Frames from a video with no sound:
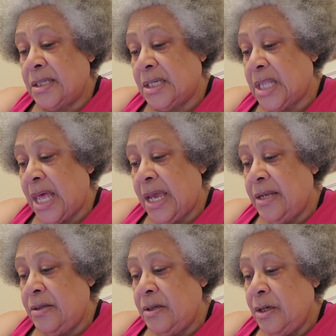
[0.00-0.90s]

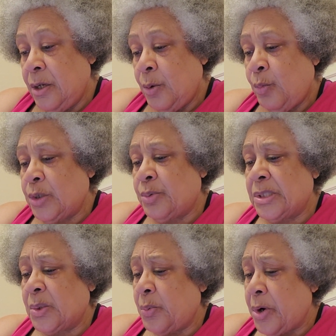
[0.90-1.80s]
decline, which
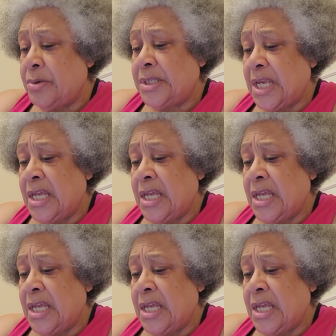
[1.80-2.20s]
was the worst